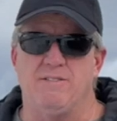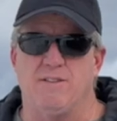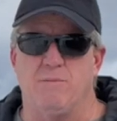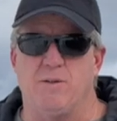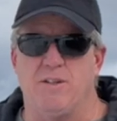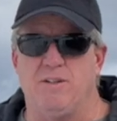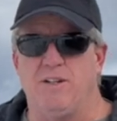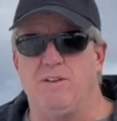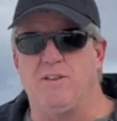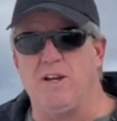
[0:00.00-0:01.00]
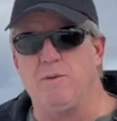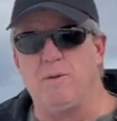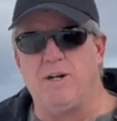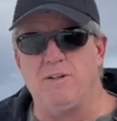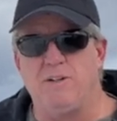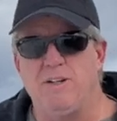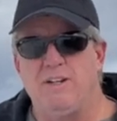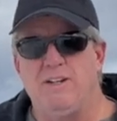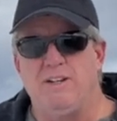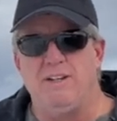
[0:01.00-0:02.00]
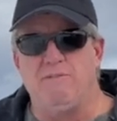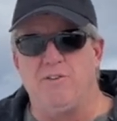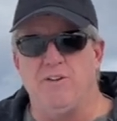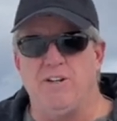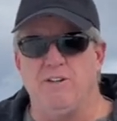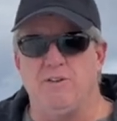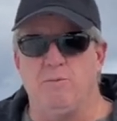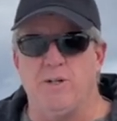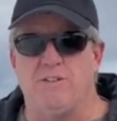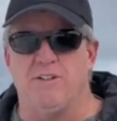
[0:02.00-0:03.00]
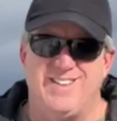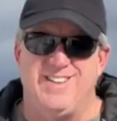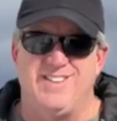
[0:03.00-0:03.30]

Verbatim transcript: something to think about if you're here in the winter.